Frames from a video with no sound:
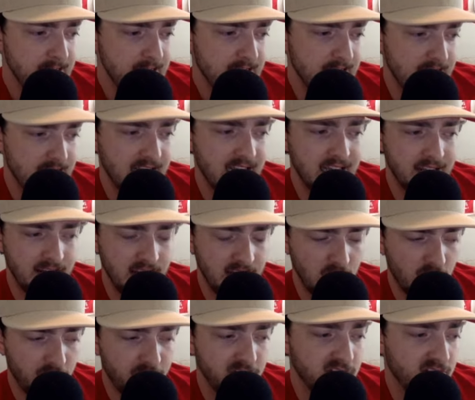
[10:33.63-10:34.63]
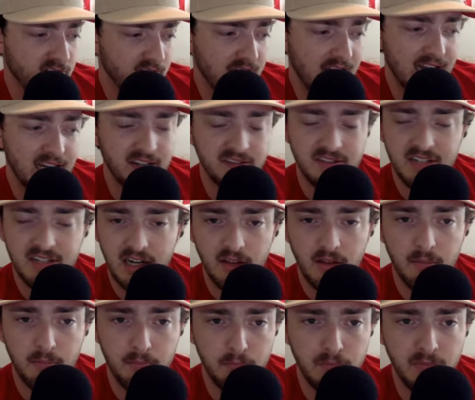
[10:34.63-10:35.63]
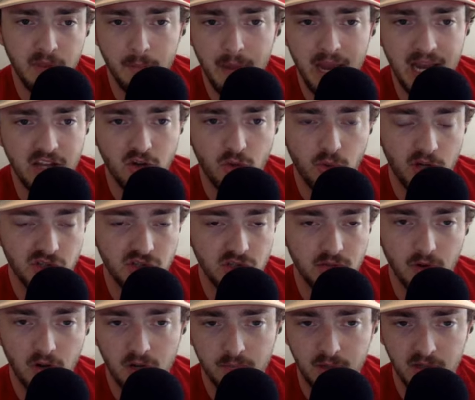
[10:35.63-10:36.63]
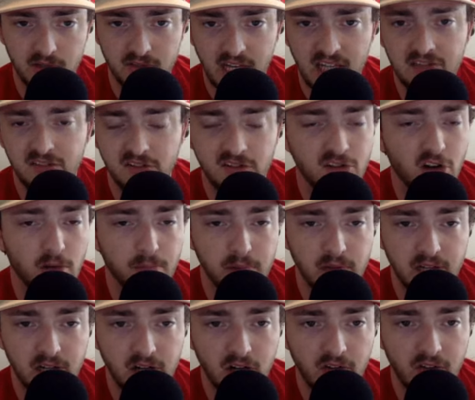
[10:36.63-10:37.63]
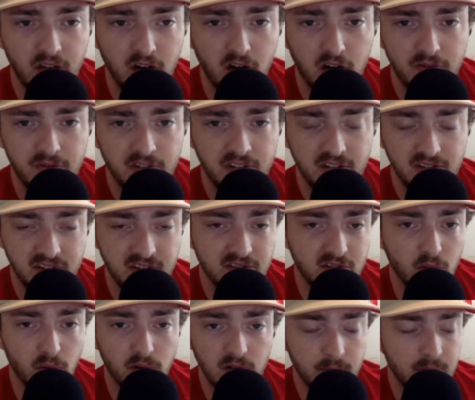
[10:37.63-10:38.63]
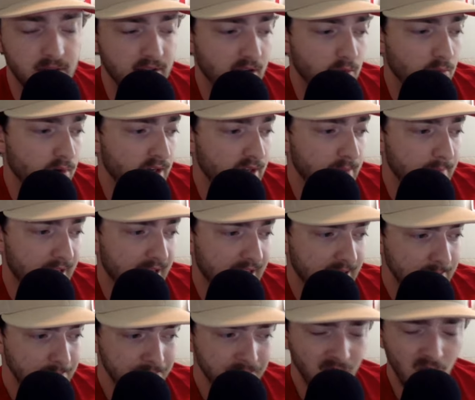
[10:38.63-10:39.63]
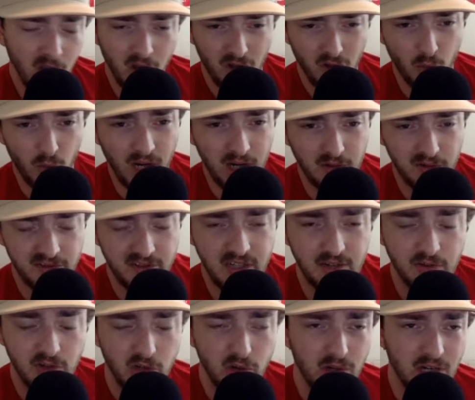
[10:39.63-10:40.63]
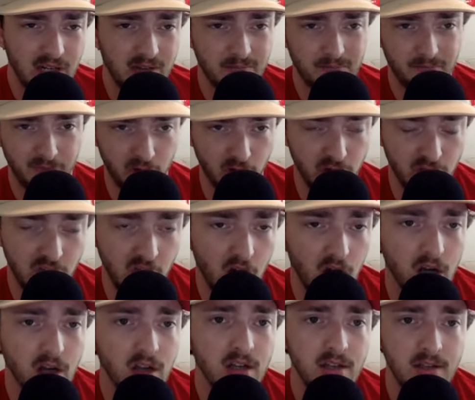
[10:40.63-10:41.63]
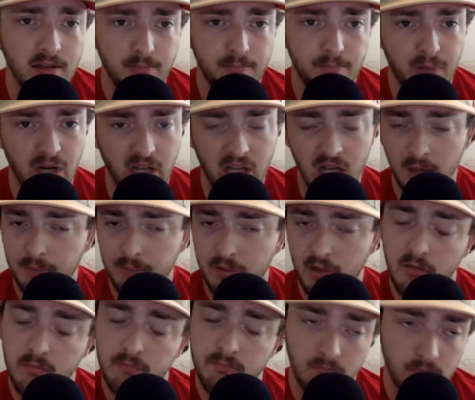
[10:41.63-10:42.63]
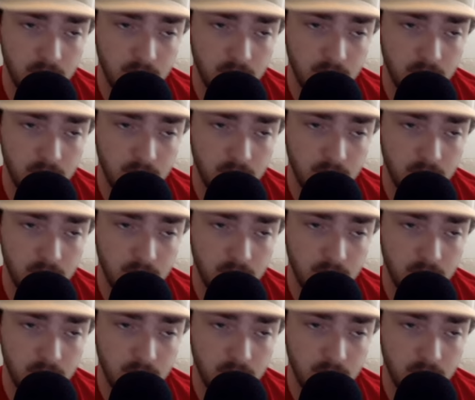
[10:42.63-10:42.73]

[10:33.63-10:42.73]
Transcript: Uh, and the offensive line is kind of the, the main question mark, but that's the star player on that offense is going to be that running back. On the wide receiver unit, they're young, but a couple of